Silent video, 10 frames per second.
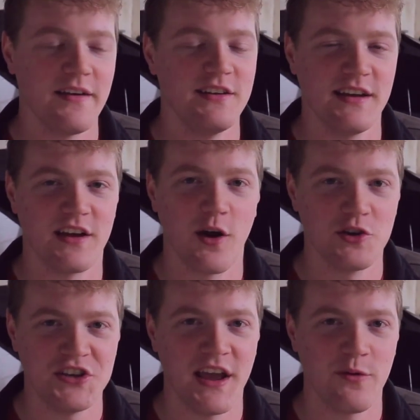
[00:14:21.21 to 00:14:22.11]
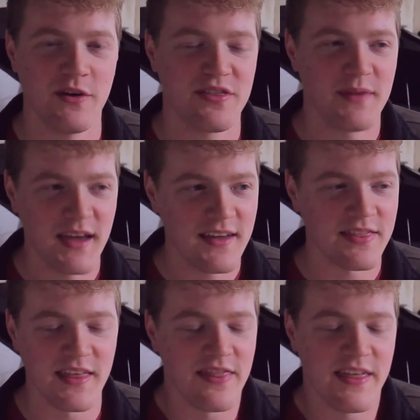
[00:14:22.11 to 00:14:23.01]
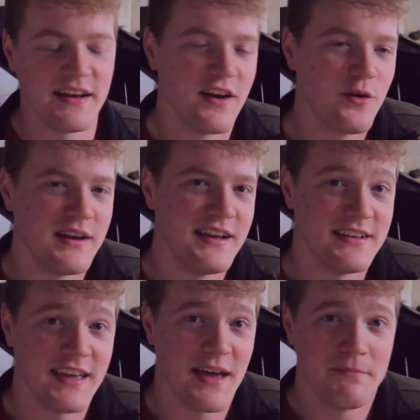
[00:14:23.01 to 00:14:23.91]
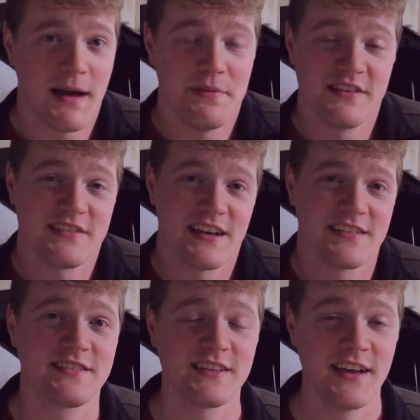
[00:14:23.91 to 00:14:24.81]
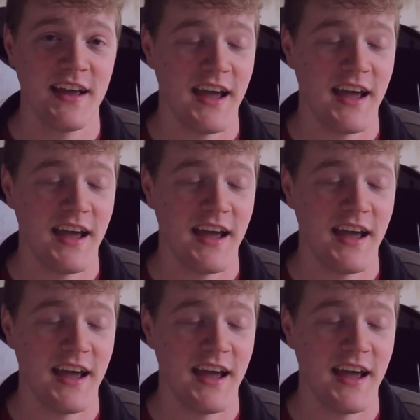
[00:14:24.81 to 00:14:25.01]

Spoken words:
negotiate with me, then they don't need to get my business.